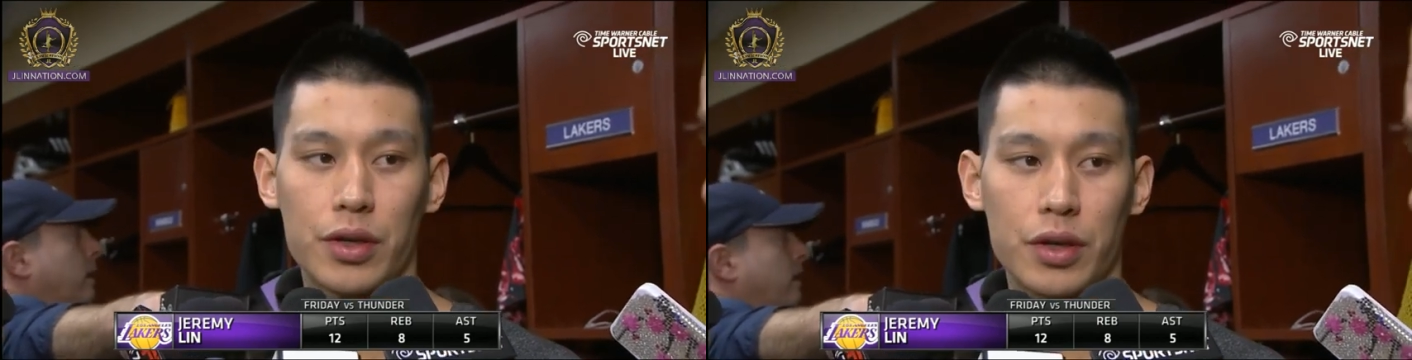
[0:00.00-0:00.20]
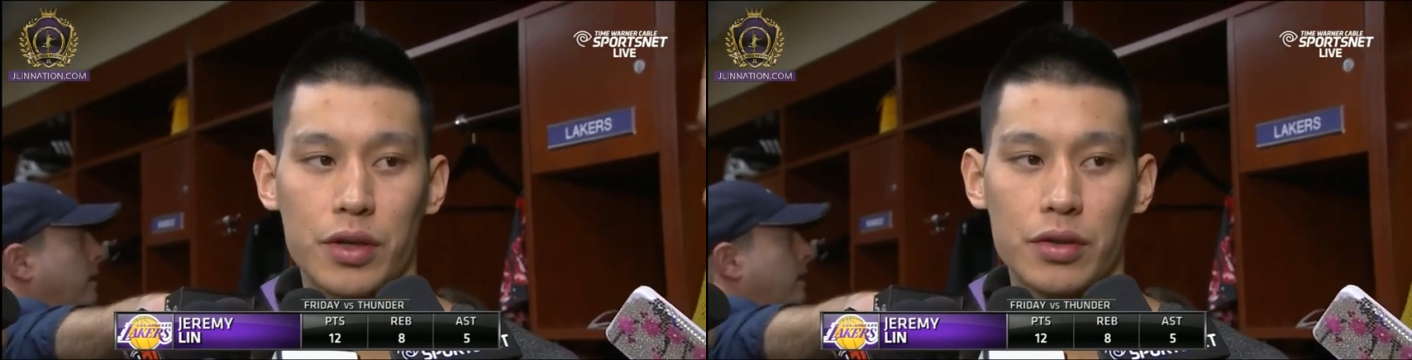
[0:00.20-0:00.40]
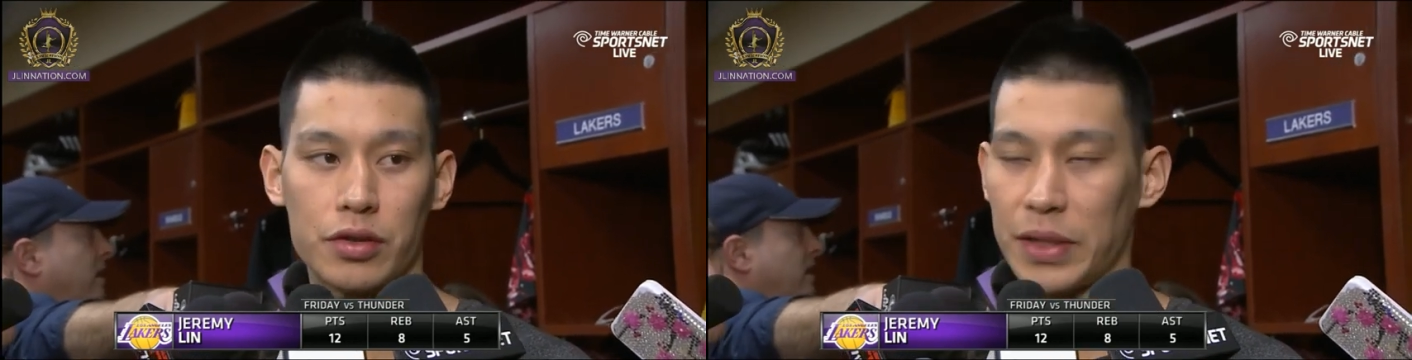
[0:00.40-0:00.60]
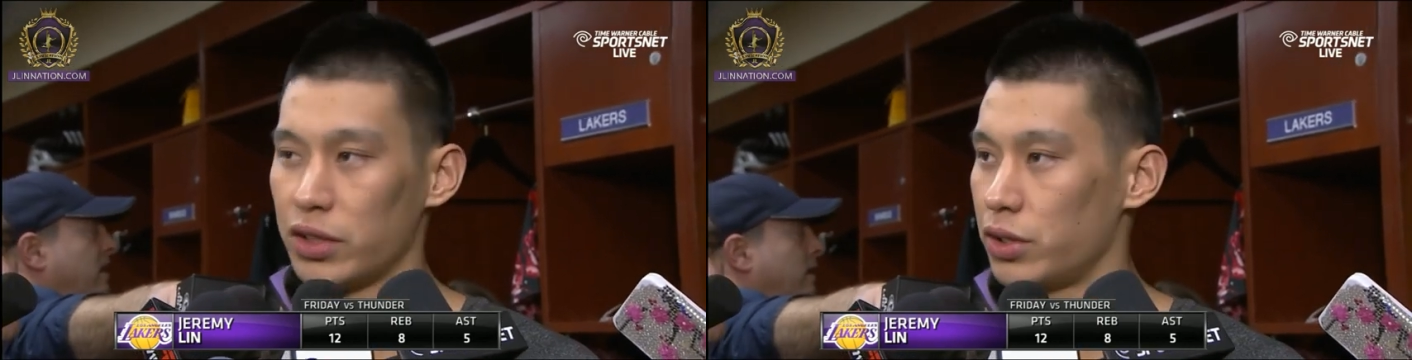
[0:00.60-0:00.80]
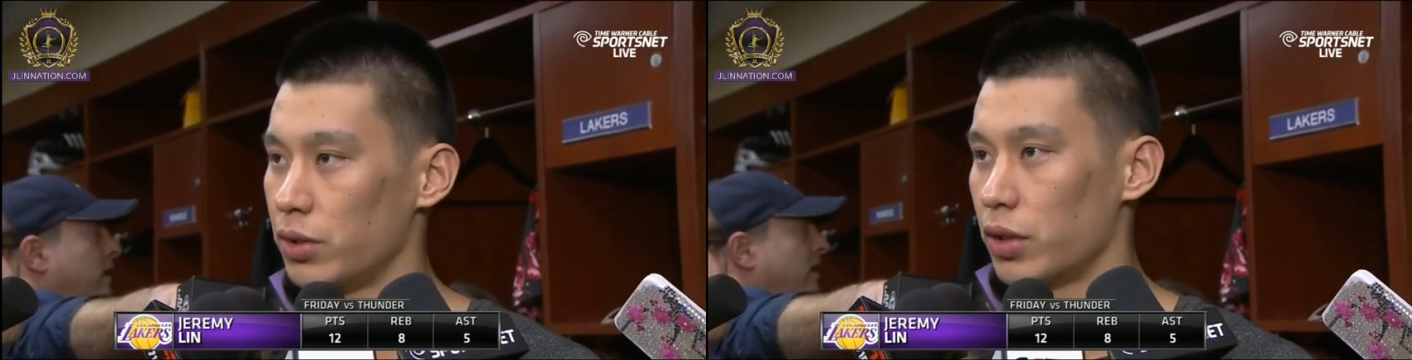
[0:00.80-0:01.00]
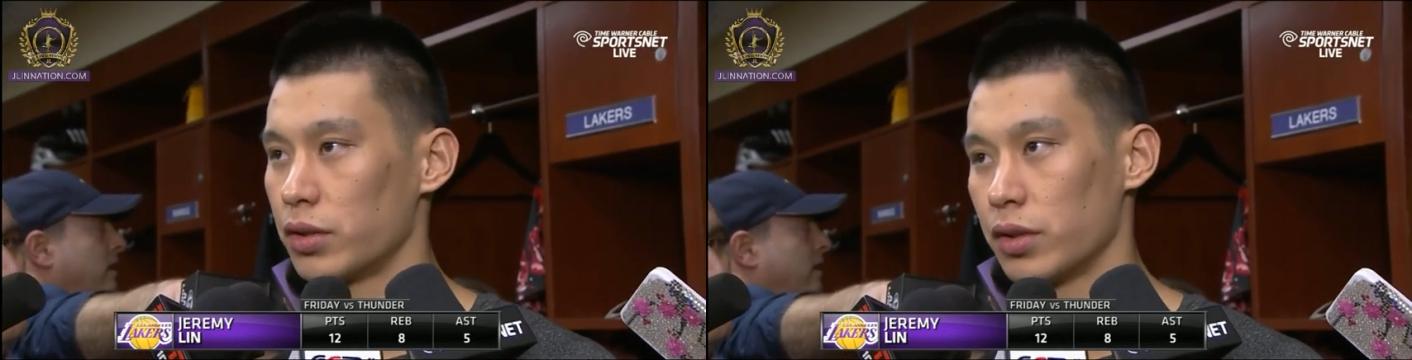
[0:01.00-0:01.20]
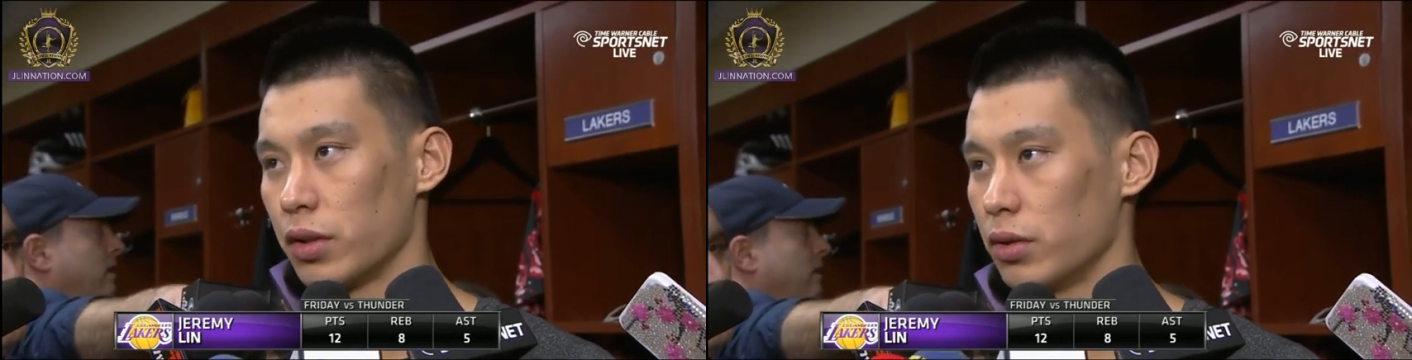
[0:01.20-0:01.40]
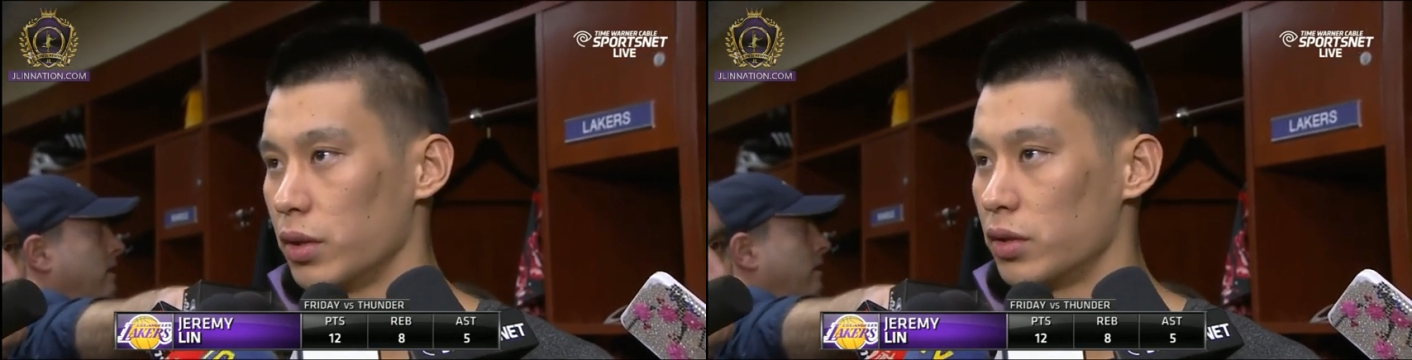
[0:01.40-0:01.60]
and then a space shooter.
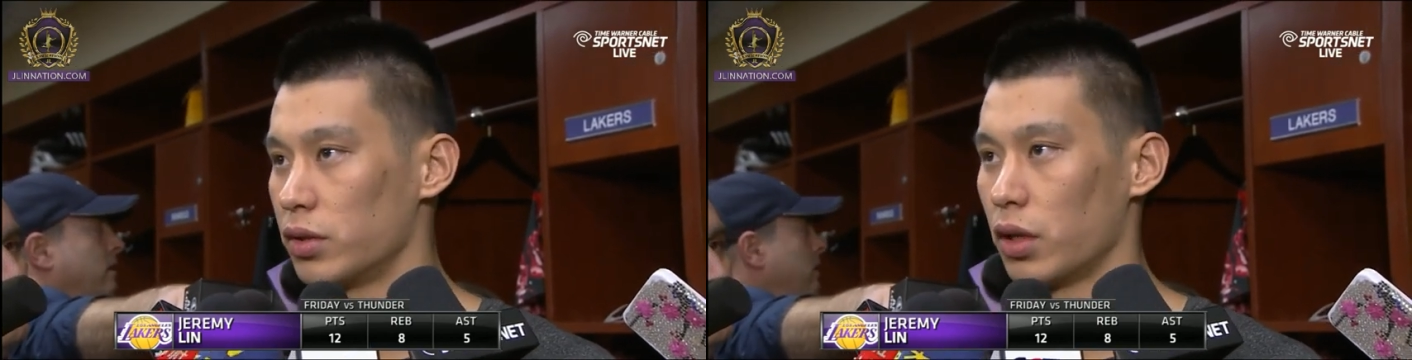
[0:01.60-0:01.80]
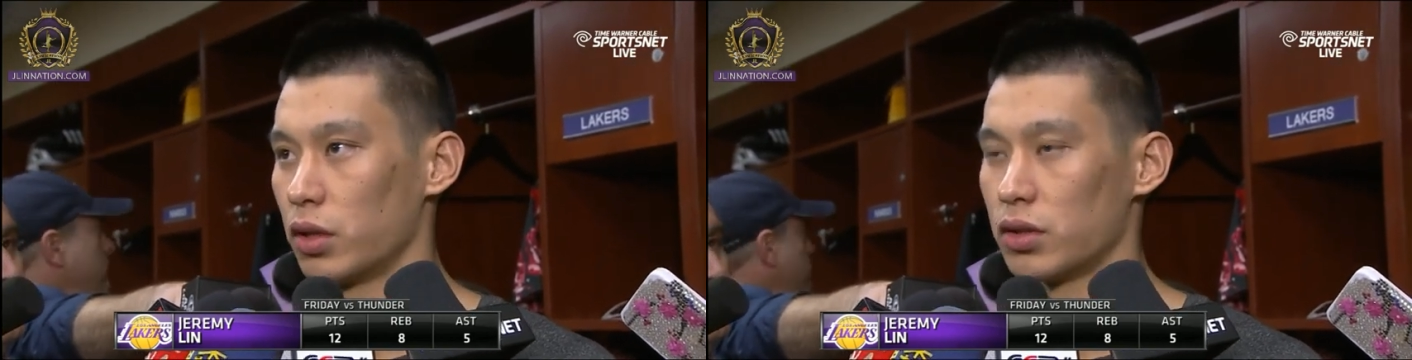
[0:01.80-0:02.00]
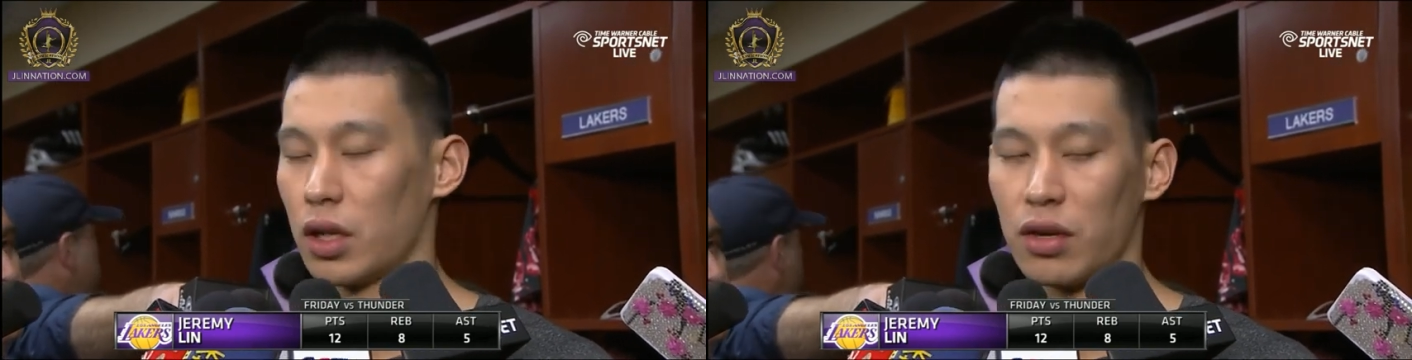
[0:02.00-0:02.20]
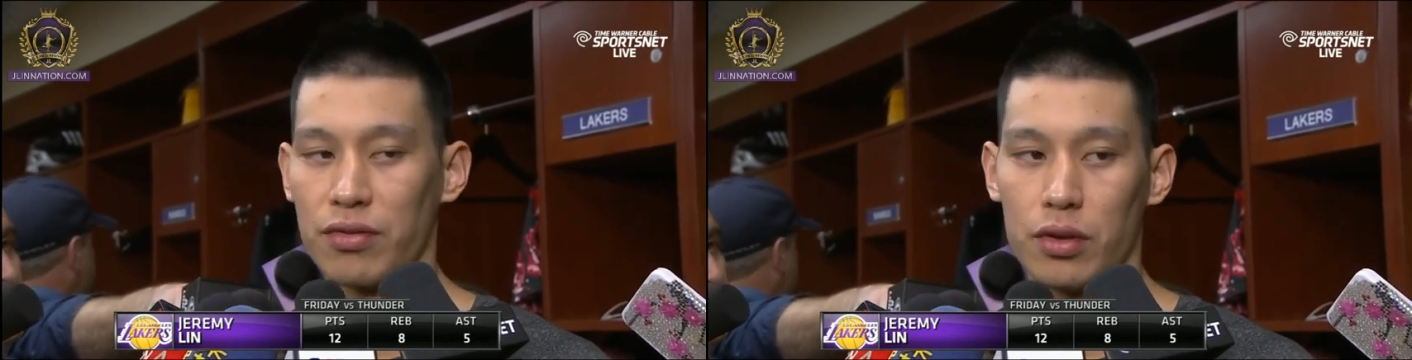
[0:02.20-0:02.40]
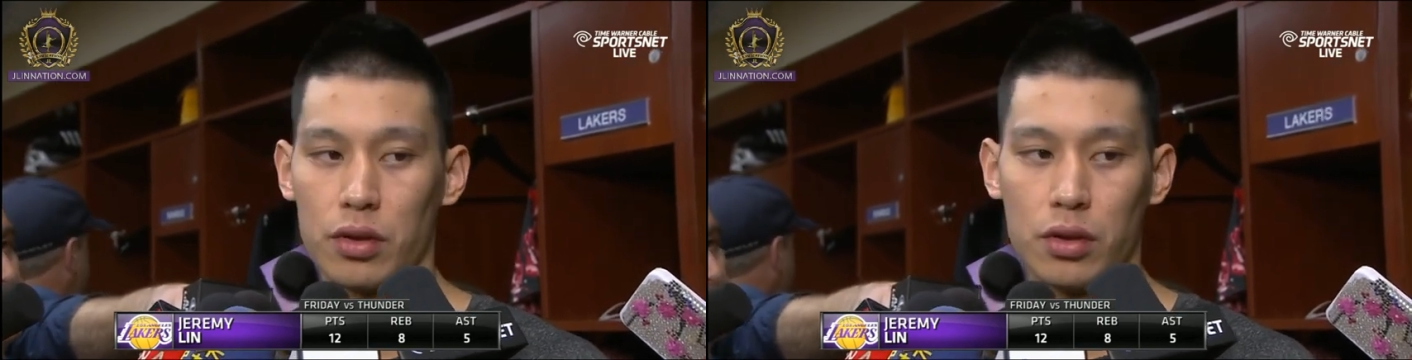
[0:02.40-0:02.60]
So it's a lot of fun.